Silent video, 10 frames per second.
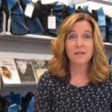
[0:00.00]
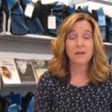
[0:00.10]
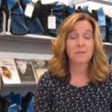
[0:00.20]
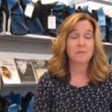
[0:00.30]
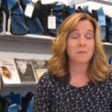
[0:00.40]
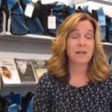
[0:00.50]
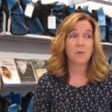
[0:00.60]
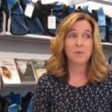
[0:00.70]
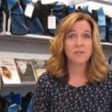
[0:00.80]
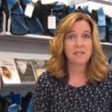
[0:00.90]
it would
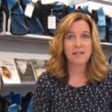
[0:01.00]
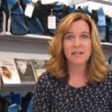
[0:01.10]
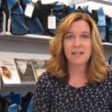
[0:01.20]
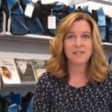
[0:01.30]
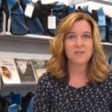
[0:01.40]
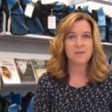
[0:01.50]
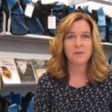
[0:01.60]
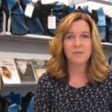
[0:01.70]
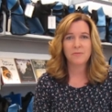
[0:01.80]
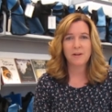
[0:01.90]
help you stay connected to
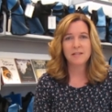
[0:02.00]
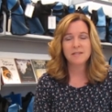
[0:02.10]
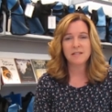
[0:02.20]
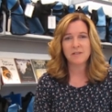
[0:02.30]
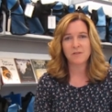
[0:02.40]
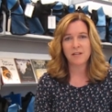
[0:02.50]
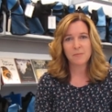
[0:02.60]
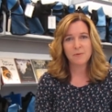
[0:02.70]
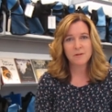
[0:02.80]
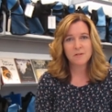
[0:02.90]
your friends and your
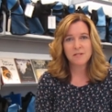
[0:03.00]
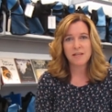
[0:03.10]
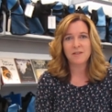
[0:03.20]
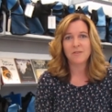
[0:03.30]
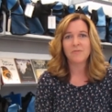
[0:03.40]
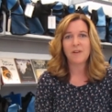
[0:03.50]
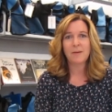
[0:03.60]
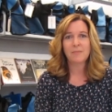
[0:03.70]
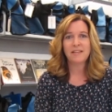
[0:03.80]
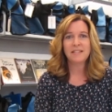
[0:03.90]
neighbors and your
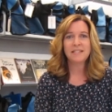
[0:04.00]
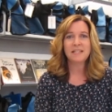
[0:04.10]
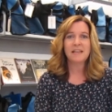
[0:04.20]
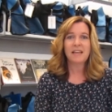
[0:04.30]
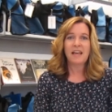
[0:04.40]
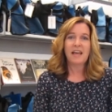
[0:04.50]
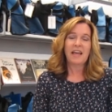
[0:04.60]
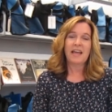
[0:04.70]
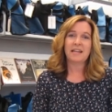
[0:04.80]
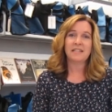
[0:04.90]
families.
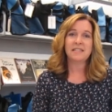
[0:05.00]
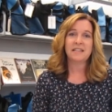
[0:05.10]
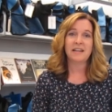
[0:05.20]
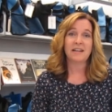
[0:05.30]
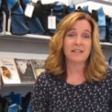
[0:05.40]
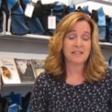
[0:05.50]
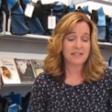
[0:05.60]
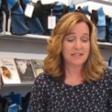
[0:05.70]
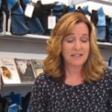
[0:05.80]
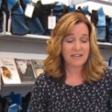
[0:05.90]
And uh,
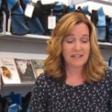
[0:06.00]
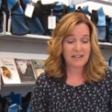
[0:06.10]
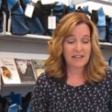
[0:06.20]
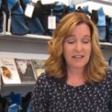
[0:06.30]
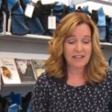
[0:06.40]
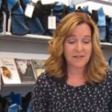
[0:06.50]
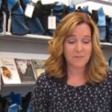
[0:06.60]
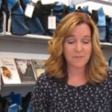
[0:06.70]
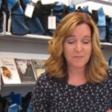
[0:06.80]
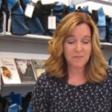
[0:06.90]

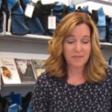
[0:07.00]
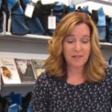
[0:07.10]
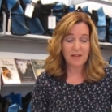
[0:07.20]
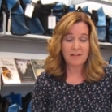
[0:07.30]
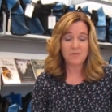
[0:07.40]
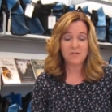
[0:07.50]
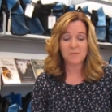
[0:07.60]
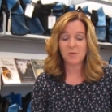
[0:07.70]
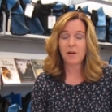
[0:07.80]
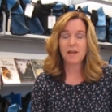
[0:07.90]
um, and there's
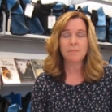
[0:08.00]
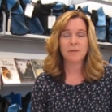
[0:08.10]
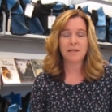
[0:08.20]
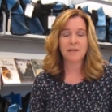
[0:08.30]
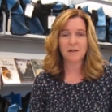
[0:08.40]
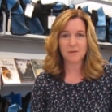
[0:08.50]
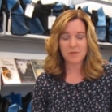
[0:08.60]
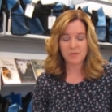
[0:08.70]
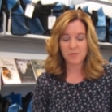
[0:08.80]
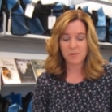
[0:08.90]
some great media
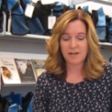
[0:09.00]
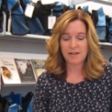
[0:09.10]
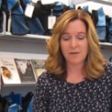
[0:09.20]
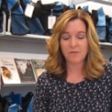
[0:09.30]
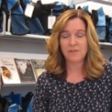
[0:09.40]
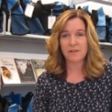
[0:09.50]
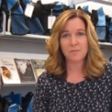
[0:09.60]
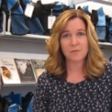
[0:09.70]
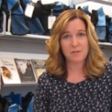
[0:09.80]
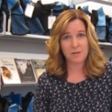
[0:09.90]
options right now
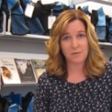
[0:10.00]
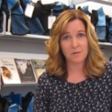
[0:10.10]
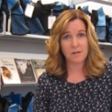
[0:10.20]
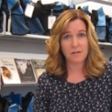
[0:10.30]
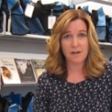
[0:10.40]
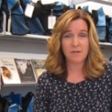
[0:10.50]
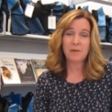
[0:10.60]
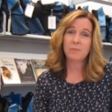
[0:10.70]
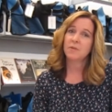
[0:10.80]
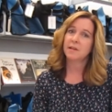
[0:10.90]
available too. A lot of
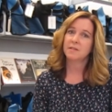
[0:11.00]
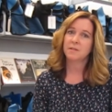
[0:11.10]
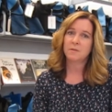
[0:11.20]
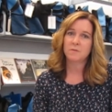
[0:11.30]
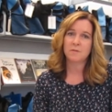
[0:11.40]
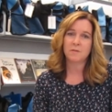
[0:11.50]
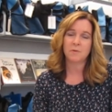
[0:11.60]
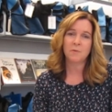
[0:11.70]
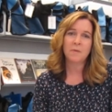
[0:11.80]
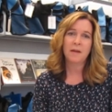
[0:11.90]
people like to use
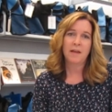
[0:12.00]
Zoom